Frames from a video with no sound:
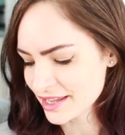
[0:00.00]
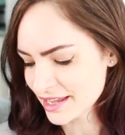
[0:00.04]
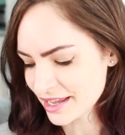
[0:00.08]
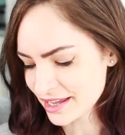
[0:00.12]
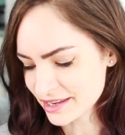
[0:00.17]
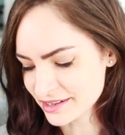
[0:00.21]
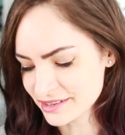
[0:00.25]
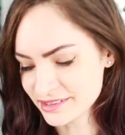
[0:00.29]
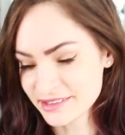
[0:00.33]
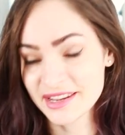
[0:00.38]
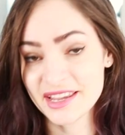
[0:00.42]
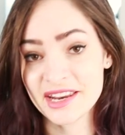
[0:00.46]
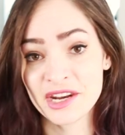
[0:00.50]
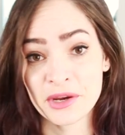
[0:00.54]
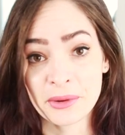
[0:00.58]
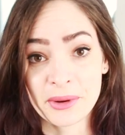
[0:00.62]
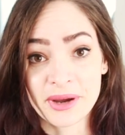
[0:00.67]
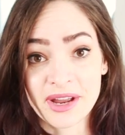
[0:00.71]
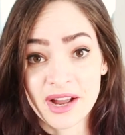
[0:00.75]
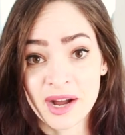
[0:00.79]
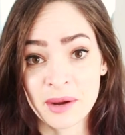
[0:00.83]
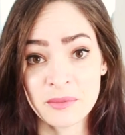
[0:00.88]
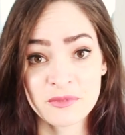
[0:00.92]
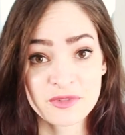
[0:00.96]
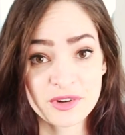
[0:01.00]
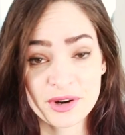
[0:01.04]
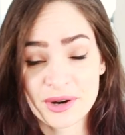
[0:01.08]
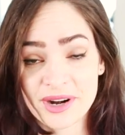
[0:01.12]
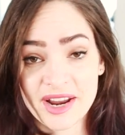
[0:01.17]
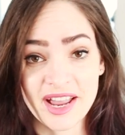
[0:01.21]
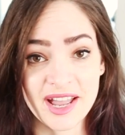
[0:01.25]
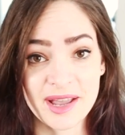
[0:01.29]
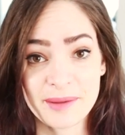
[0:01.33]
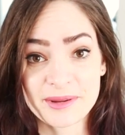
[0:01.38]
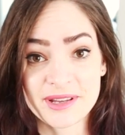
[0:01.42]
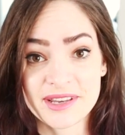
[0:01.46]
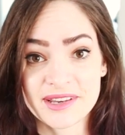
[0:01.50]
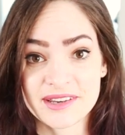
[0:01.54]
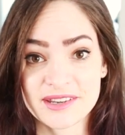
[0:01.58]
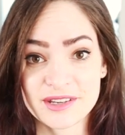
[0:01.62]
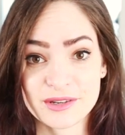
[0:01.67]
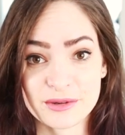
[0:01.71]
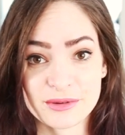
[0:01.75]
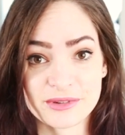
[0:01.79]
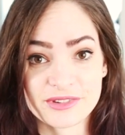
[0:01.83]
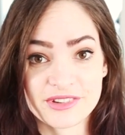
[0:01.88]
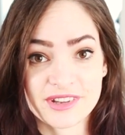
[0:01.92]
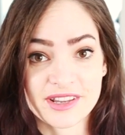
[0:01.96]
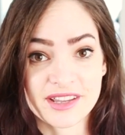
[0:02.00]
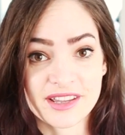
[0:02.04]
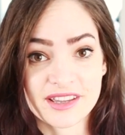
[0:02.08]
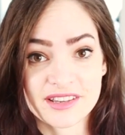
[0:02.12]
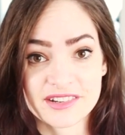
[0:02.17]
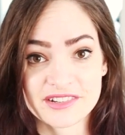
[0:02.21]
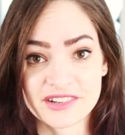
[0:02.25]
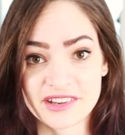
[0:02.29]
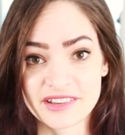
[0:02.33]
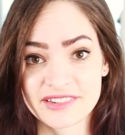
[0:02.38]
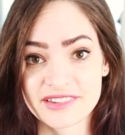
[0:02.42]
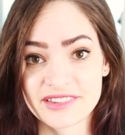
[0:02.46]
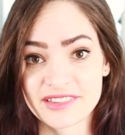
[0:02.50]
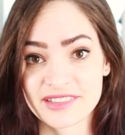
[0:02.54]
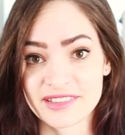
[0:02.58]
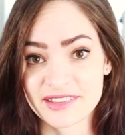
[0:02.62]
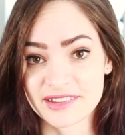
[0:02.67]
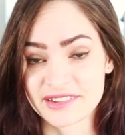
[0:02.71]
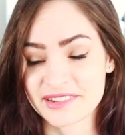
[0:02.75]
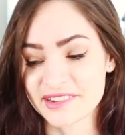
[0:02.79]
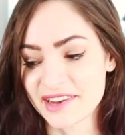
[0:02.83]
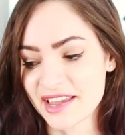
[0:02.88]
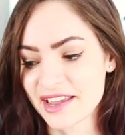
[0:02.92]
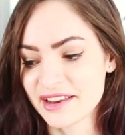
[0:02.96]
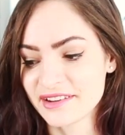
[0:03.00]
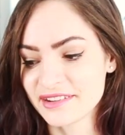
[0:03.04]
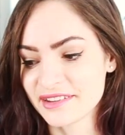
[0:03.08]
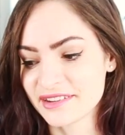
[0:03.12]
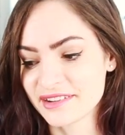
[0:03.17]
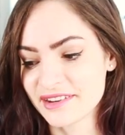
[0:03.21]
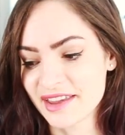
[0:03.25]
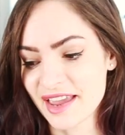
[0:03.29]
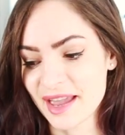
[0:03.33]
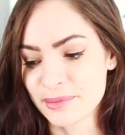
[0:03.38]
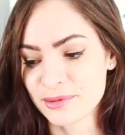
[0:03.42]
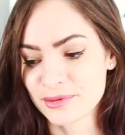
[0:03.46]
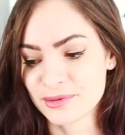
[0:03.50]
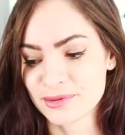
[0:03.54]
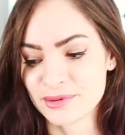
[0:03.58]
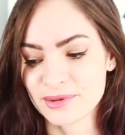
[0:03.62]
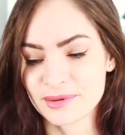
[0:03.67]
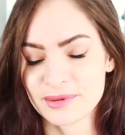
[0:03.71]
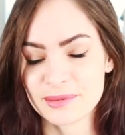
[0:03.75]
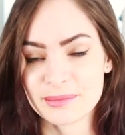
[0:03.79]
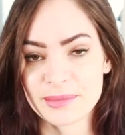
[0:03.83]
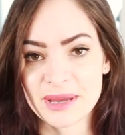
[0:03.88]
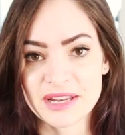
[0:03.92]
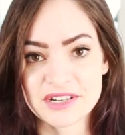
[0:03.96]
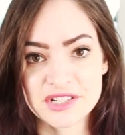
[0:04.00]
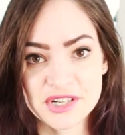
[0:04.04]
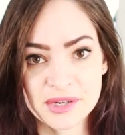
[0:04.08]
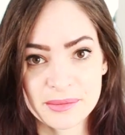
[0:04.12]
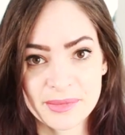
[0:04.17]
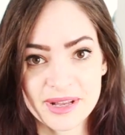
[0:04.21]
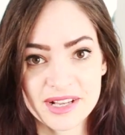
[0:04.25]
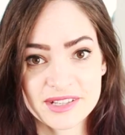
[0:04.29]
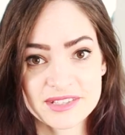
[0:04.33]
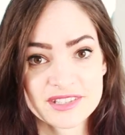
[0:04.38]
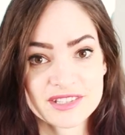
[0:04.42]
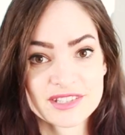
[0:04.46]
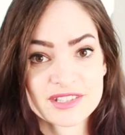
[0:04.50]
And anyway, I'm very happy using just the standard Apple Magic Mouse.